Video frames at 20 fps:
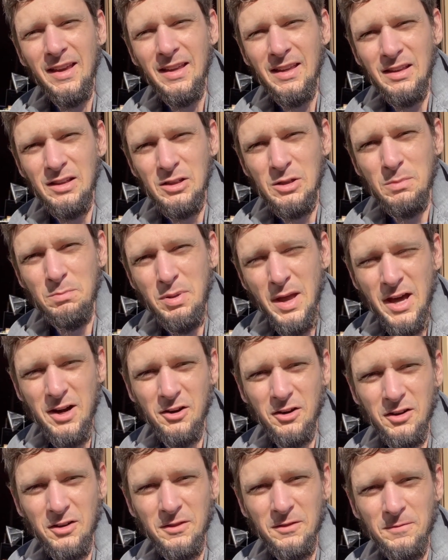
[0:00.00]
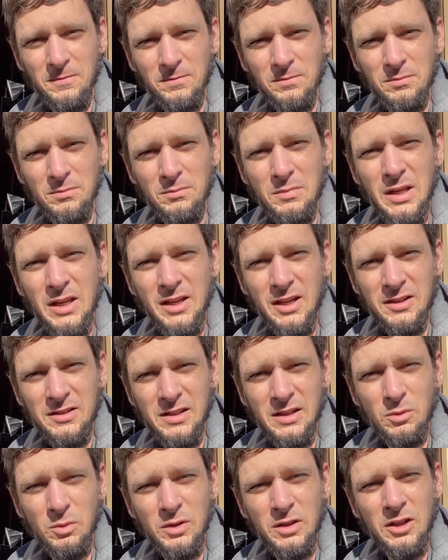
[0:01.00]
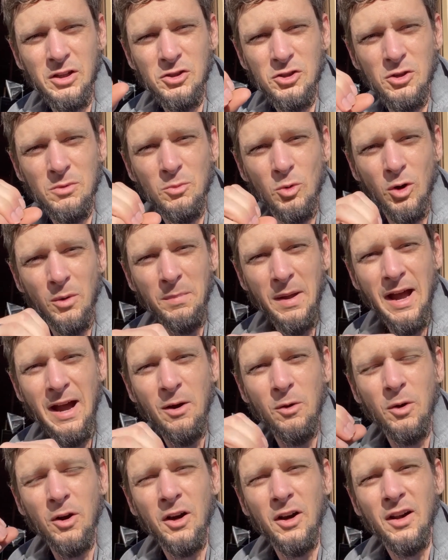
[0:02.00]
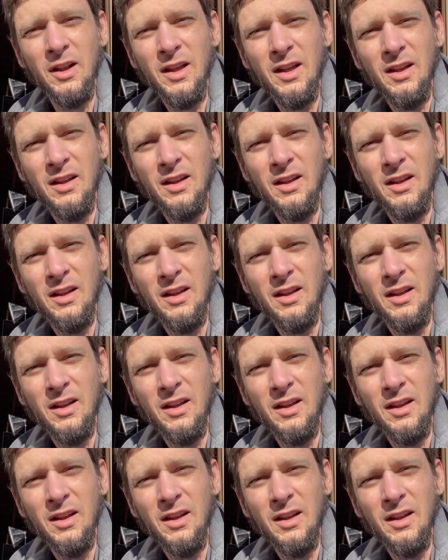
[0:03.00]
is better because it would get you more power